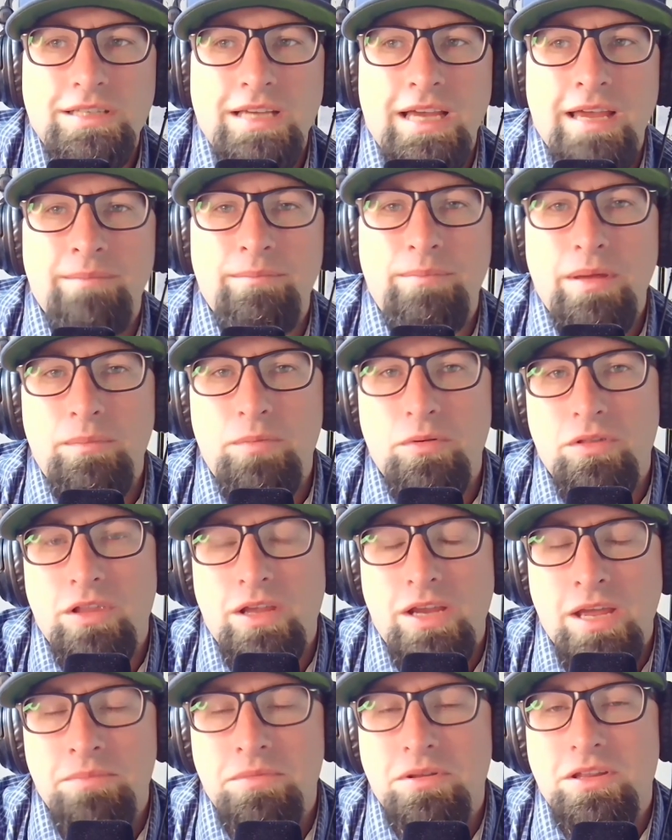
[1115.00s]
the time people will
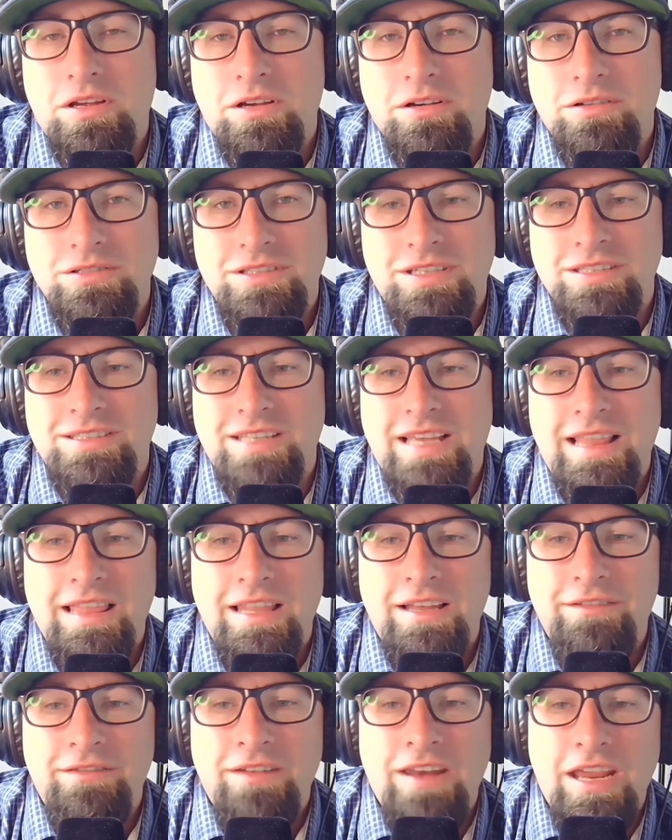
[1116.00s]
come to the coast because they
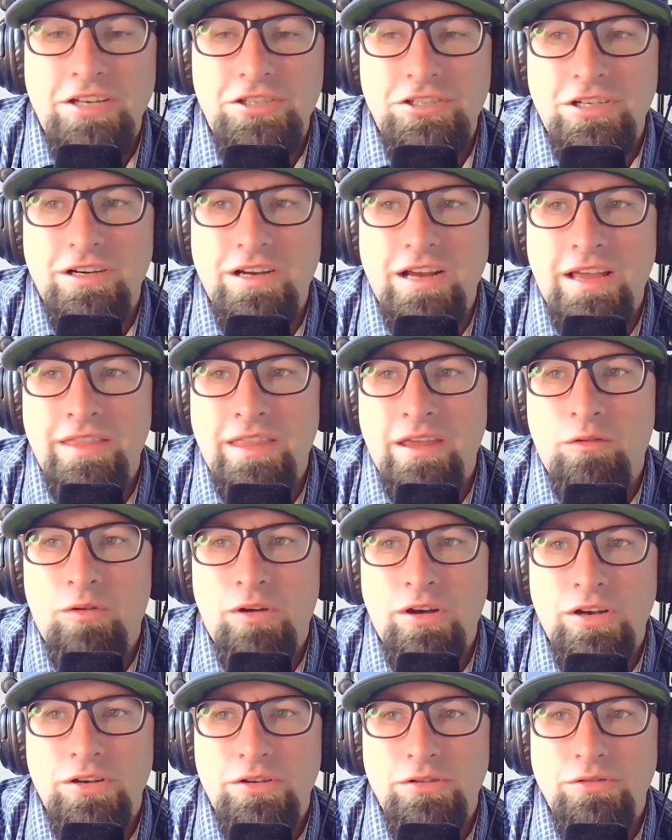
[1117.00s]
love nature and they
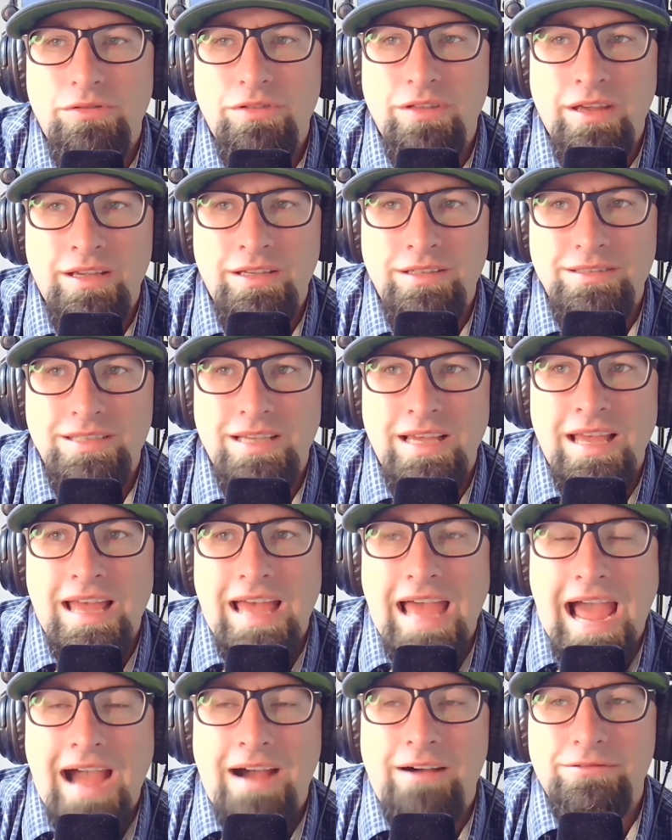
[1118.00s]
want to do things
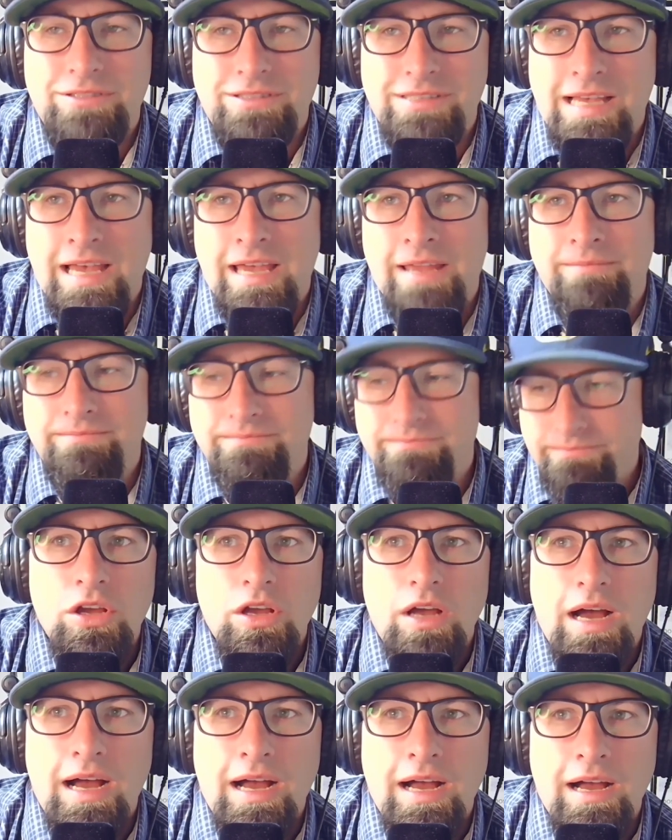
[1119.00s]
outside.
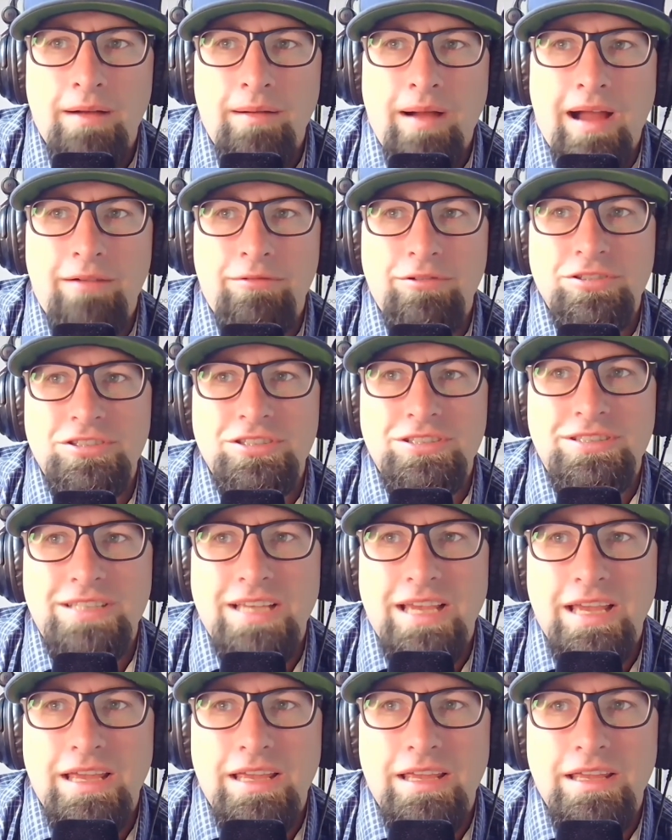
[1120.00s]
I would just
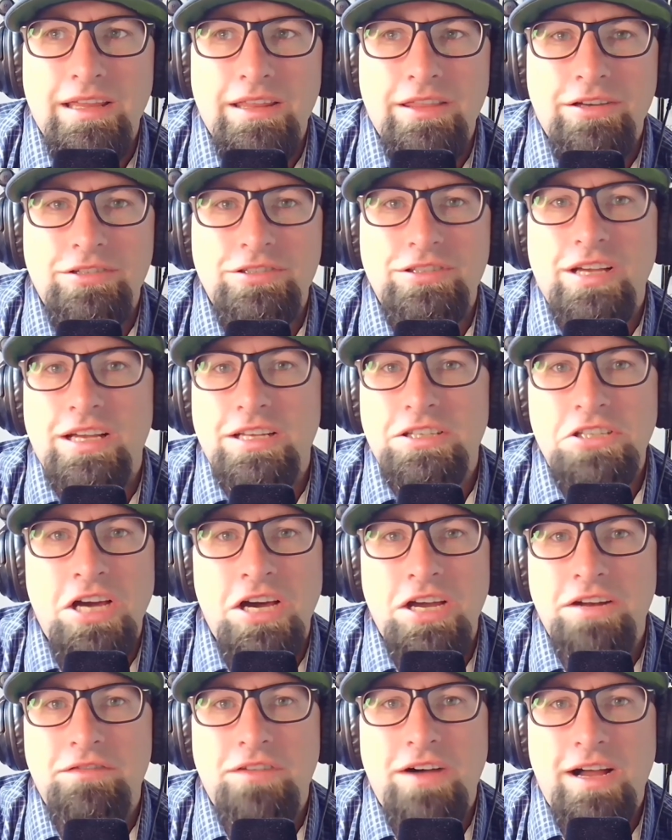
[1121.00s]
say there's a
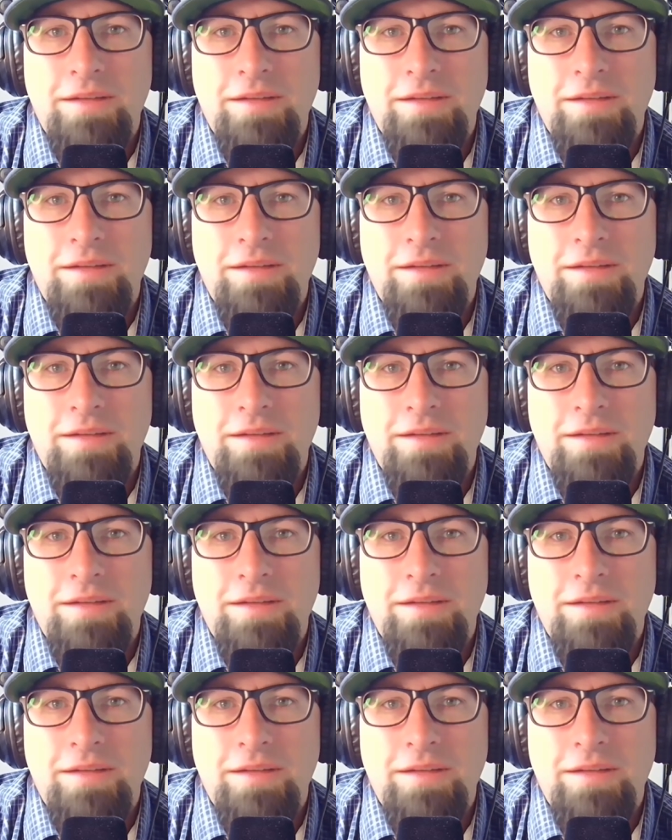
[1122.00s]
ton of